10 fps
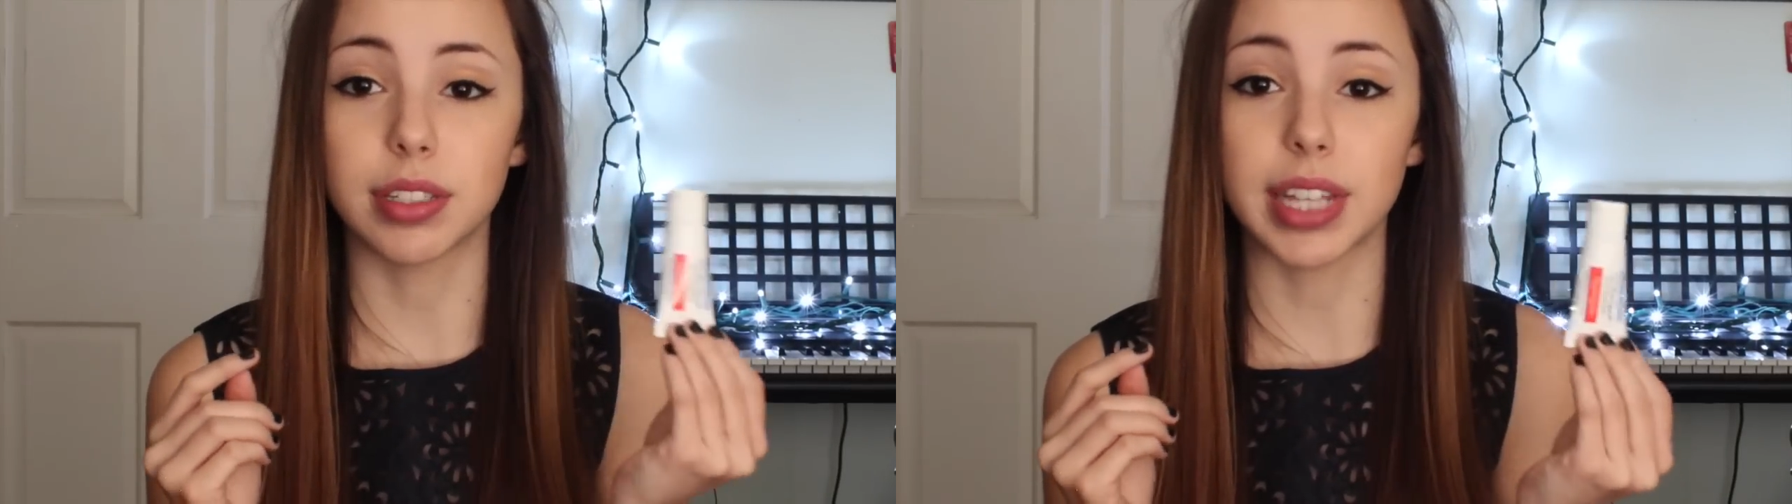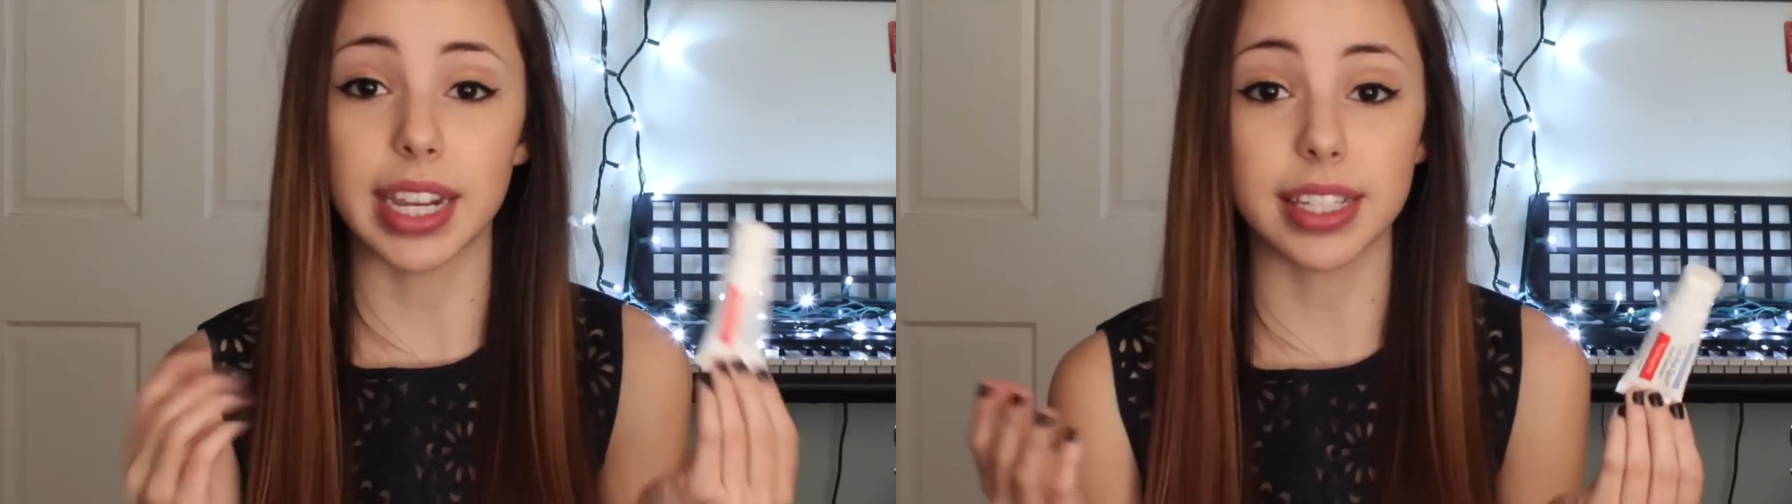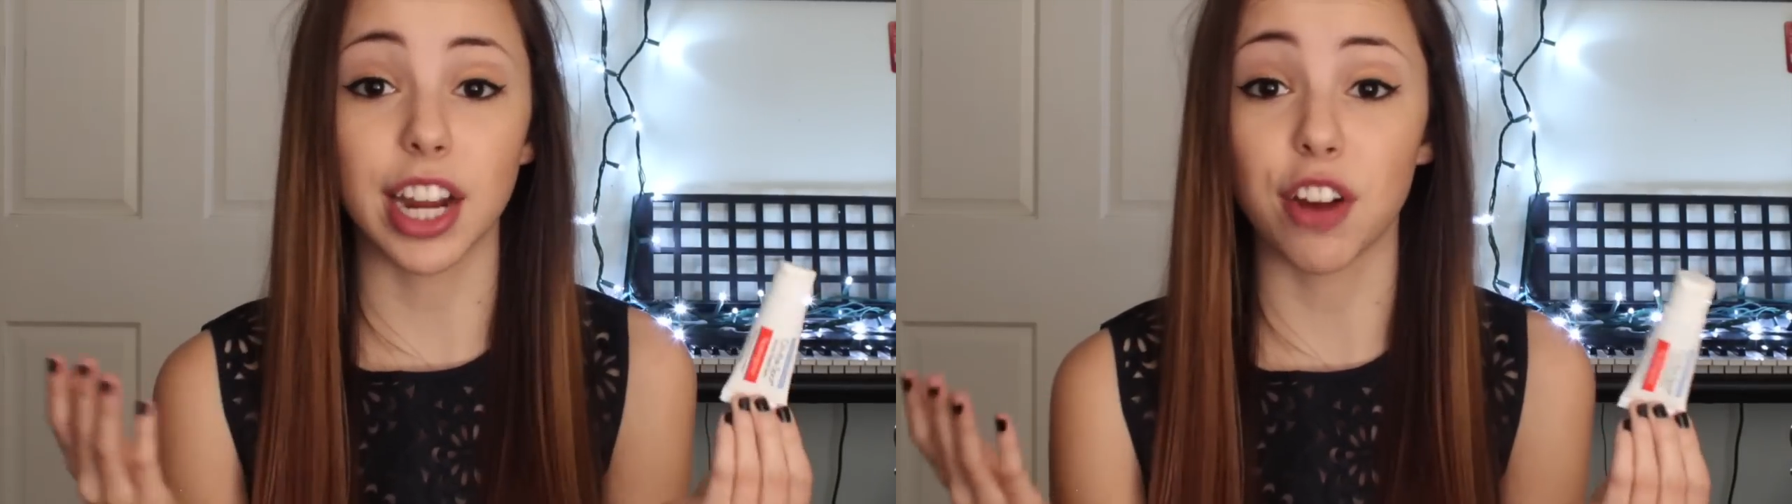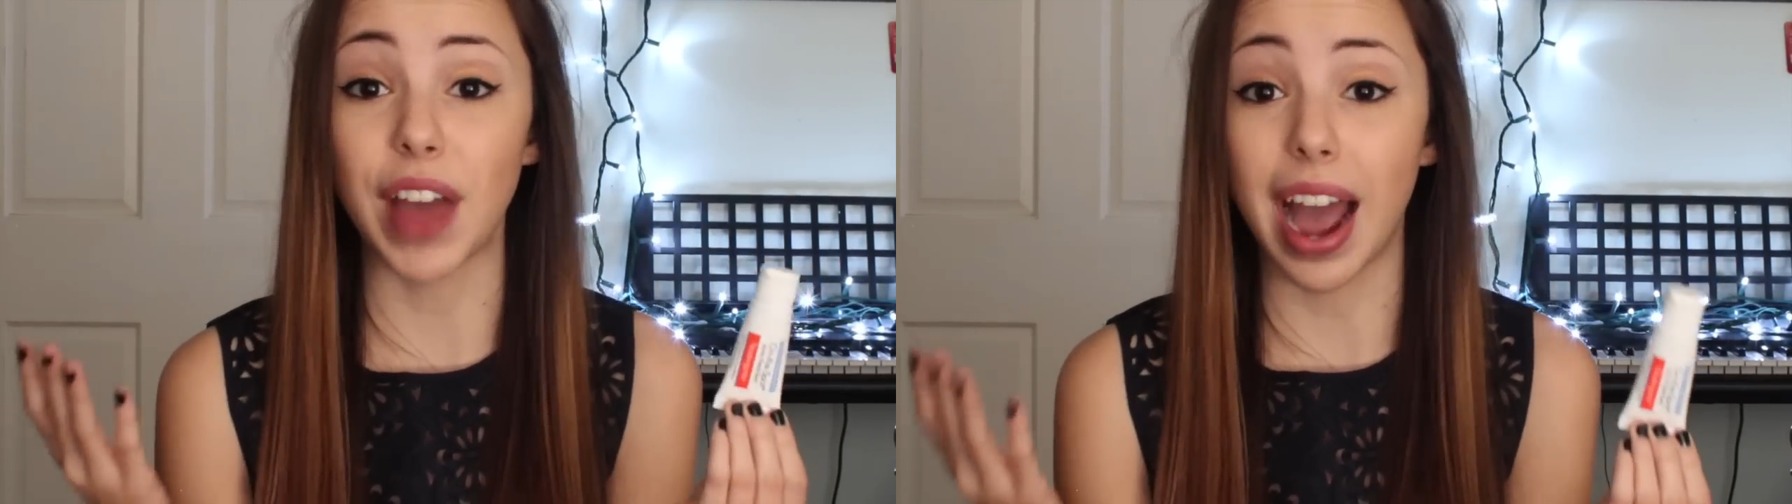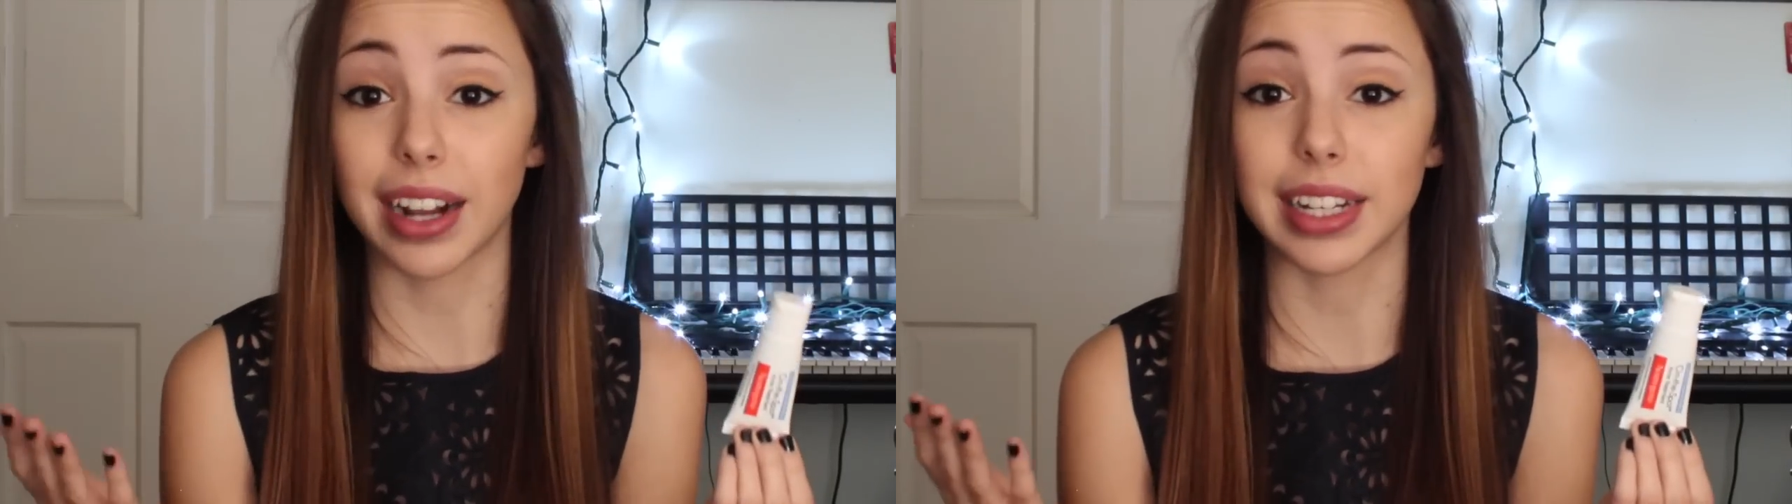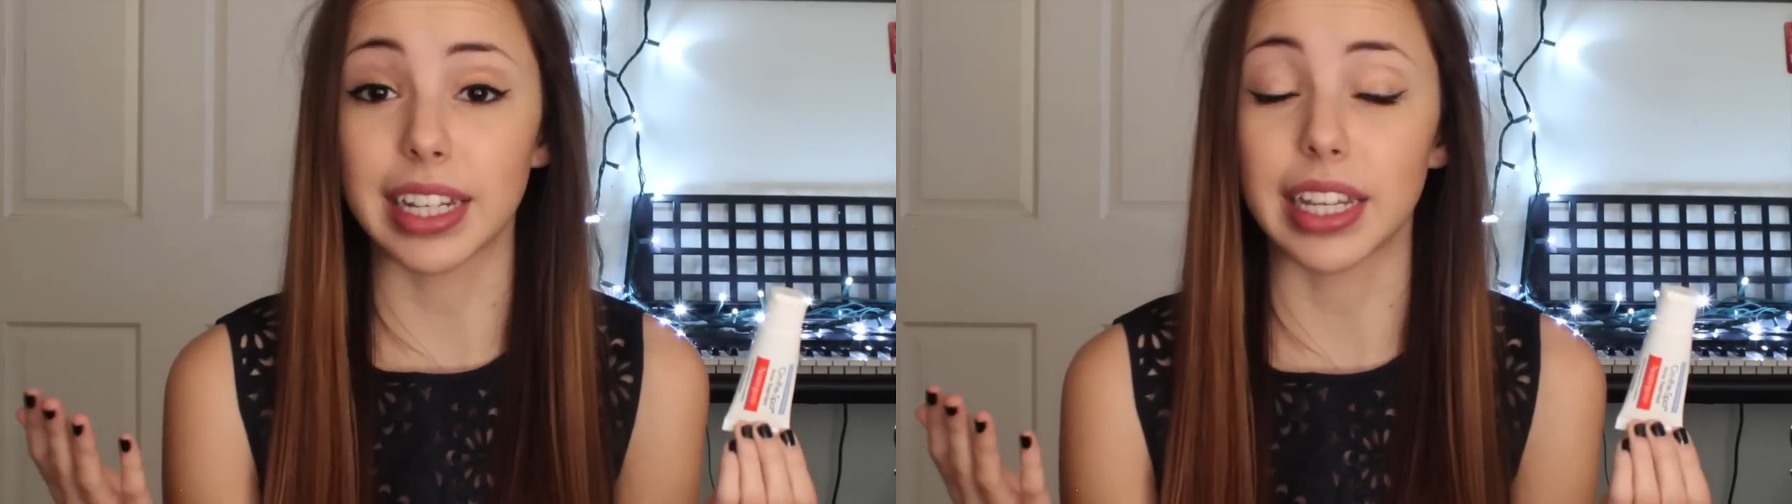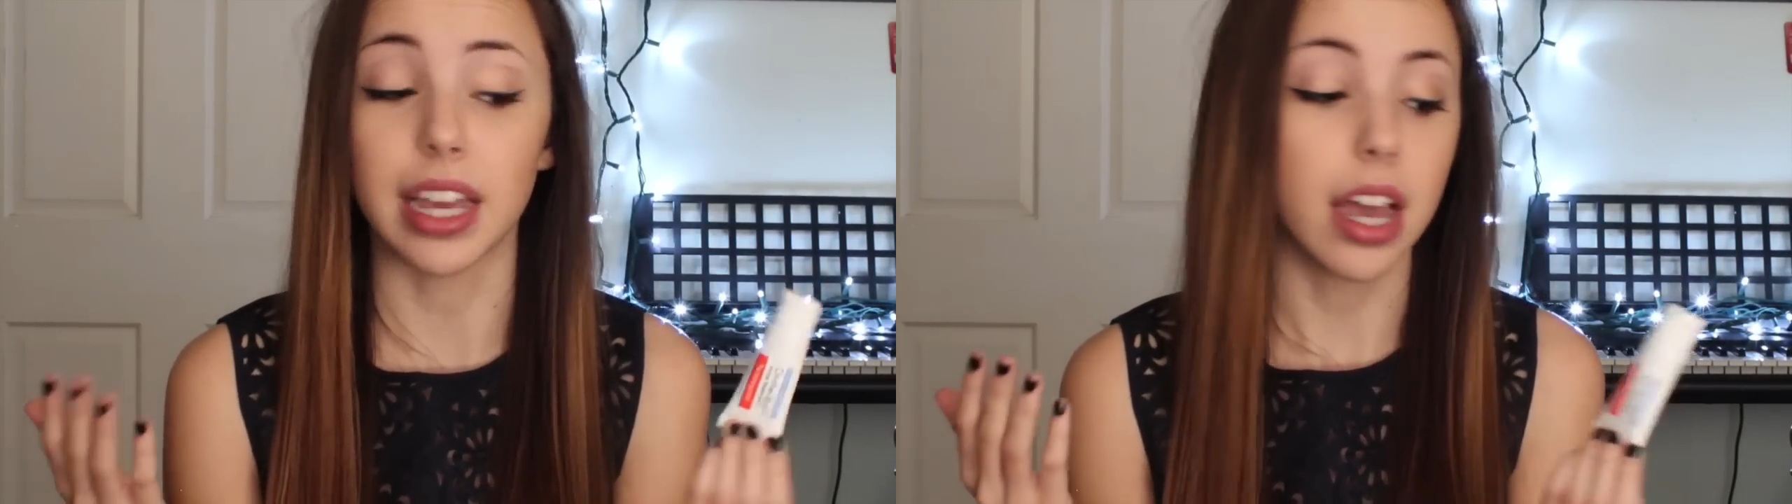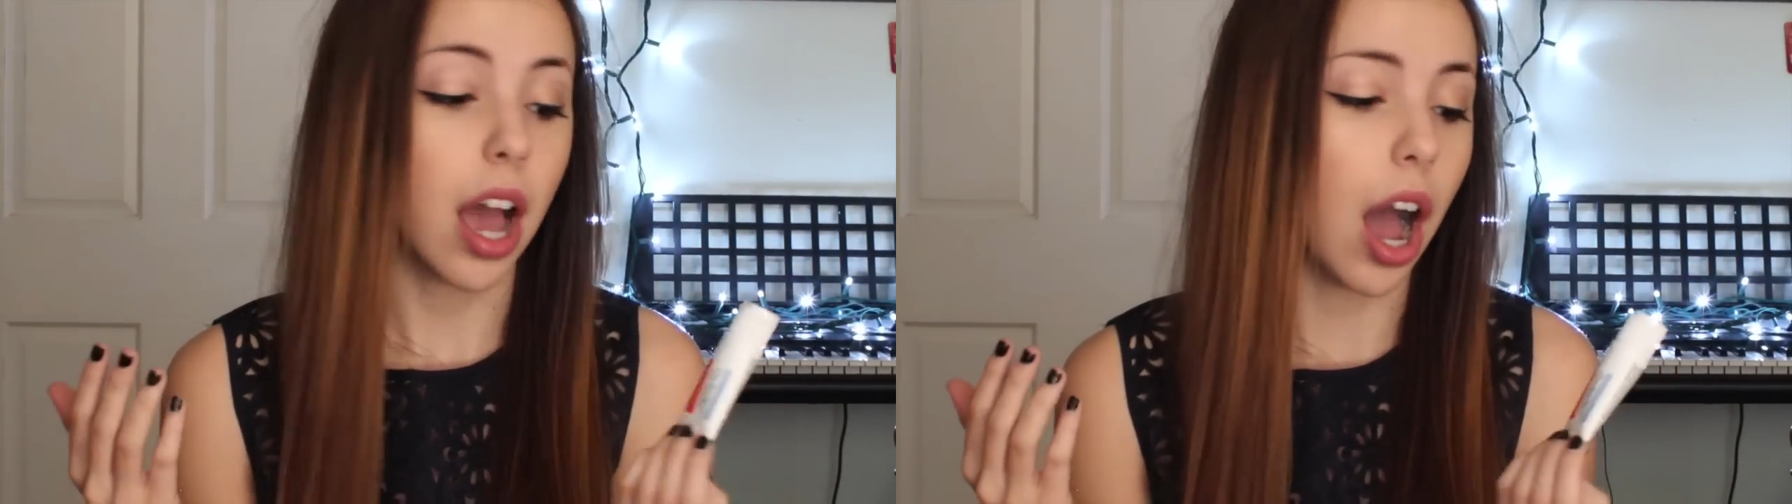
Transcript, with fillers: takes care of acne